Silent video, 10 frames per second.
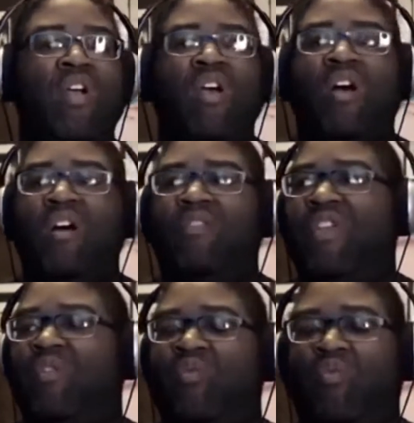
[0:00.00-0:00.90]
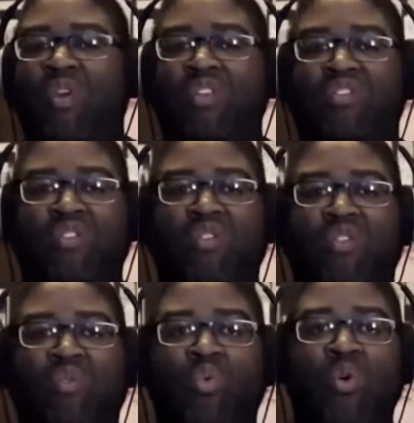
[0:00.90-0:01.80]
of the
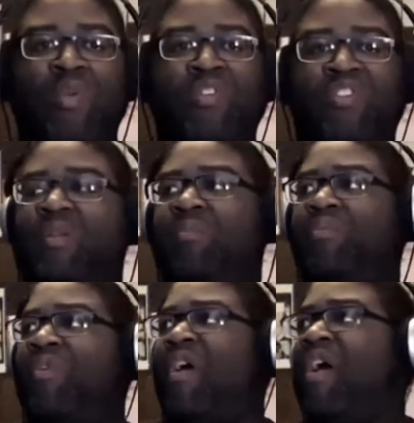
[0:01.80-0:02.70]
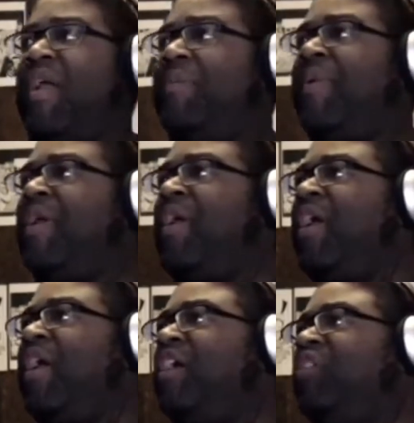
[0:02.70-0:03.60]
original War Machine Prime,
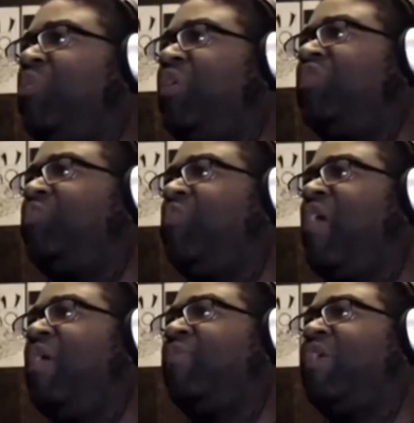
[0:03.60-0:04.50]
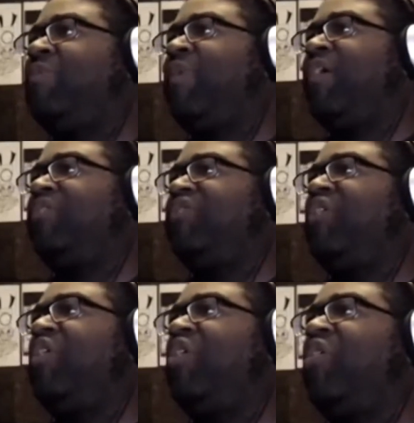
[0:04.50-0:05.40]
as well as Prime Remix.
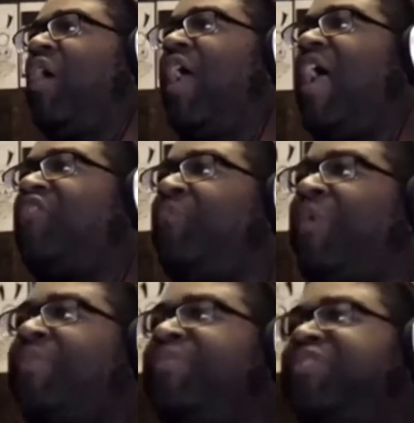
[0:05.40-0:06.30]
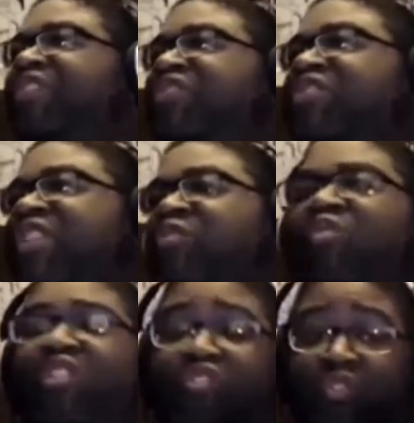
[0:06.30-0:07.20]
So I have in my possession the
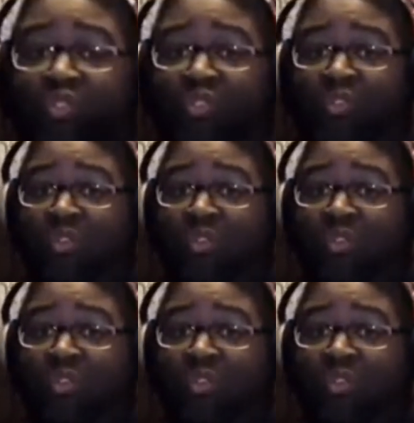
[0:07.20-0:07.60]
original